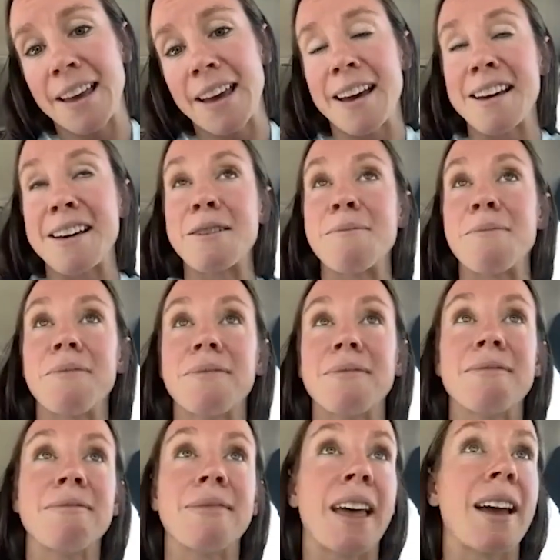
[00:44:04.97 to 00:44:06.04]

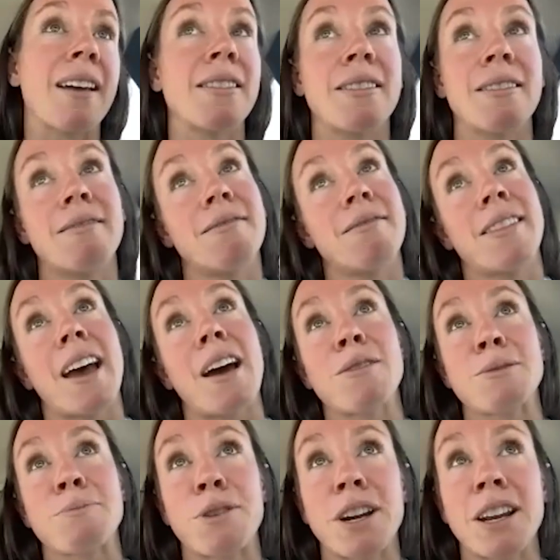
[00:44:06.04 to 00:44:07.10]
That
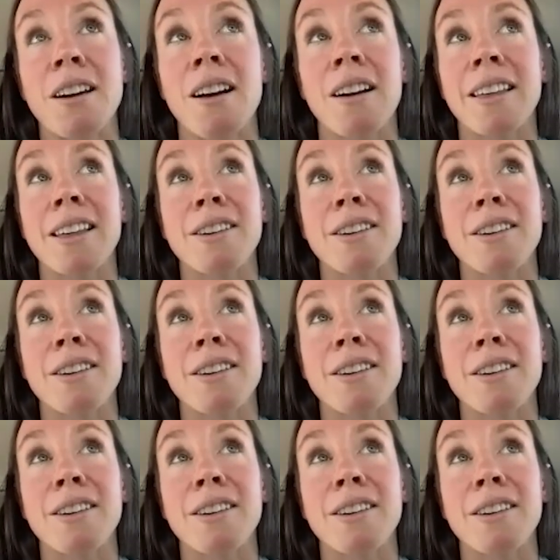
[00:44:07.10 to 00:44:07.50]
was pretty gnarly.